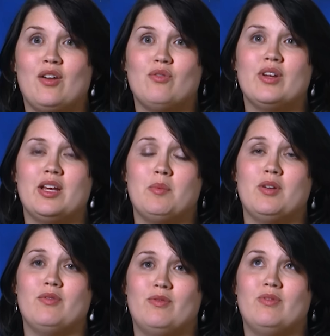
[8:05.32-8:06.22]
over him
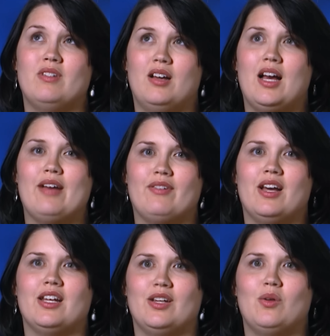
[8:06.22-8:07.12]
of, I've
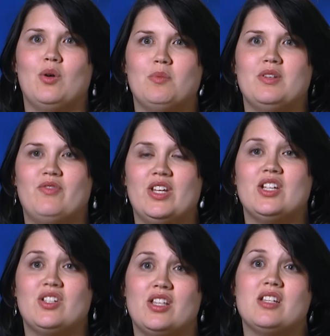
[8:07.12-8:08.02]
got to go home and
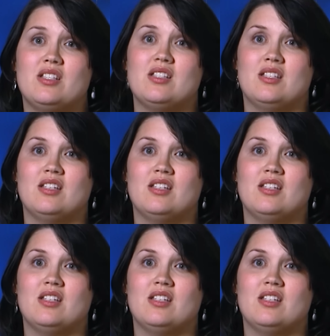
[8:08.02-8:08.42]
finish this.